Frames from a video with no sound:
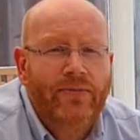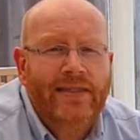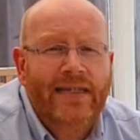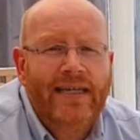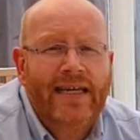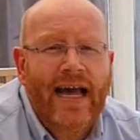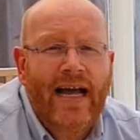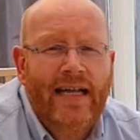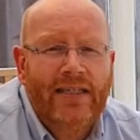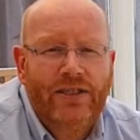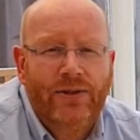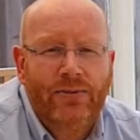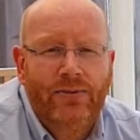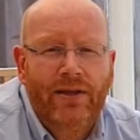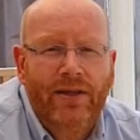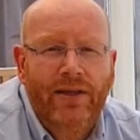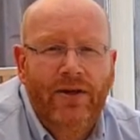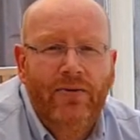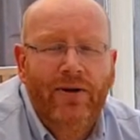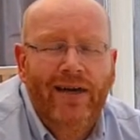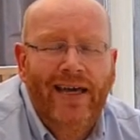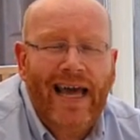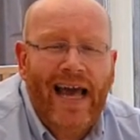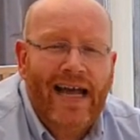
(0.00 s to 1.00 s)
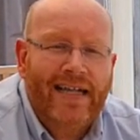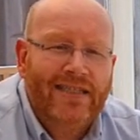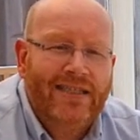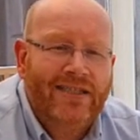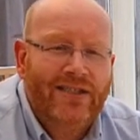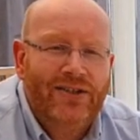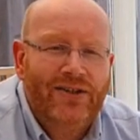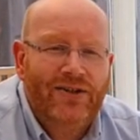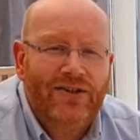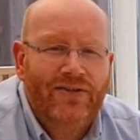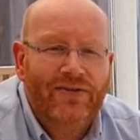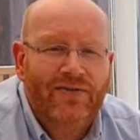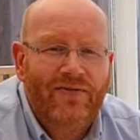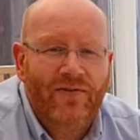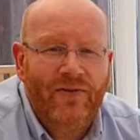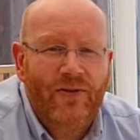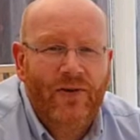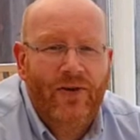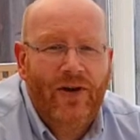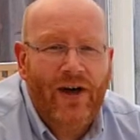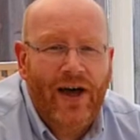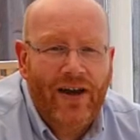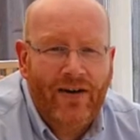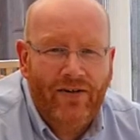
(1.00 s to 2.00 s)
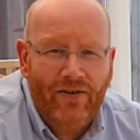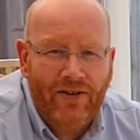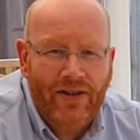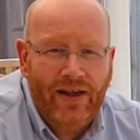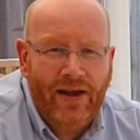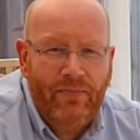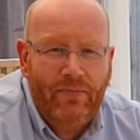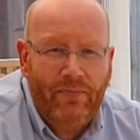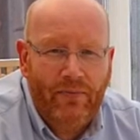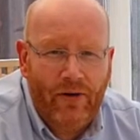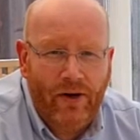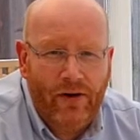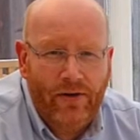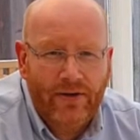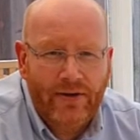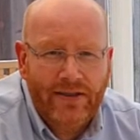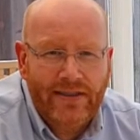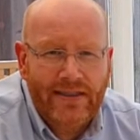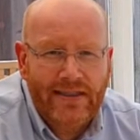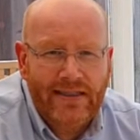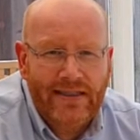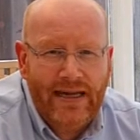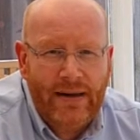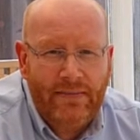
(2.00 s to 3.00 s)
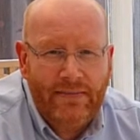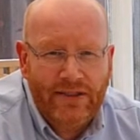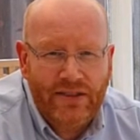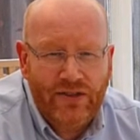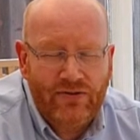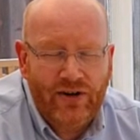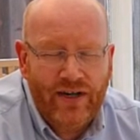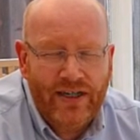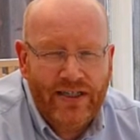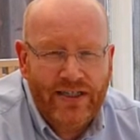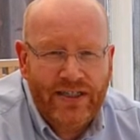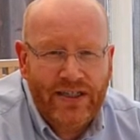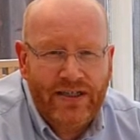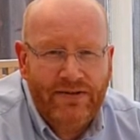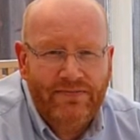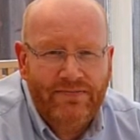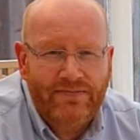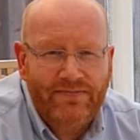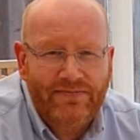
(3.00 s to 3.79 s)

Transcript: to catch up with you again soon for another product demonstration.